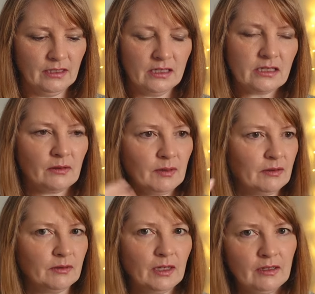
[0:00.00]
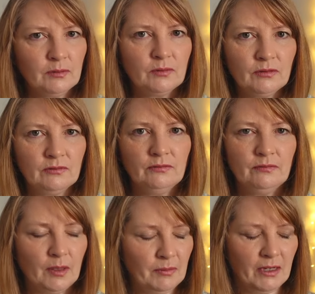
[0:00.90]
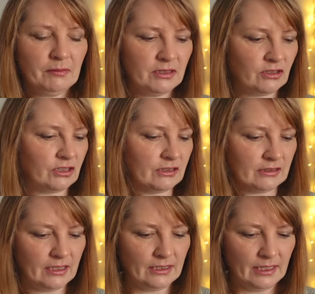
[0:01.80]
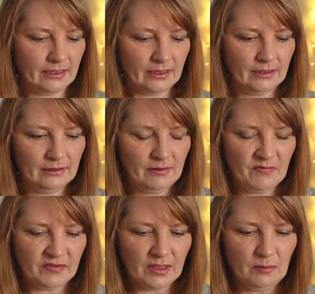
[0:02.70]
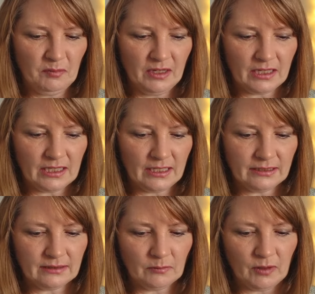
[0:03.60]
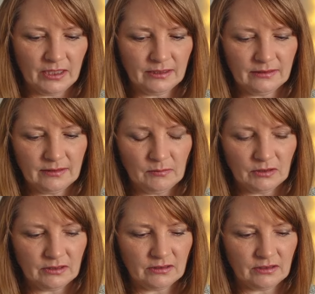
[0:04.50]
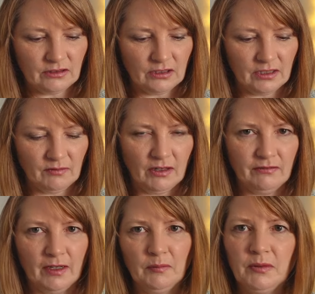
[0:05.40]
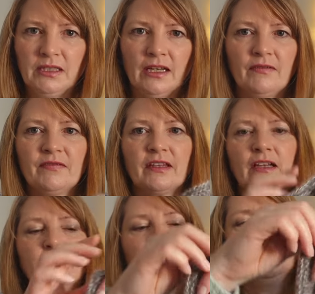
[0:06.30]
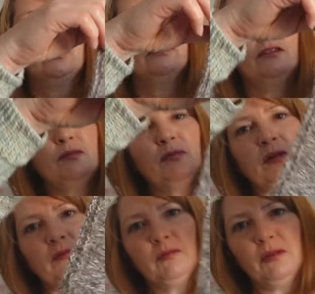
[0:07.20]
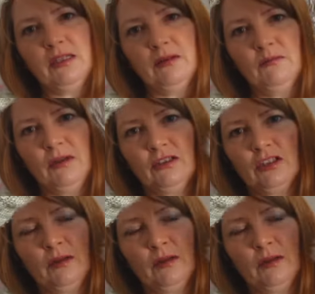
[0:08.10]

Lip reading: So I'm happy just to sit and let that percolate away and see what decision I arrive at. But yeah, your input would be much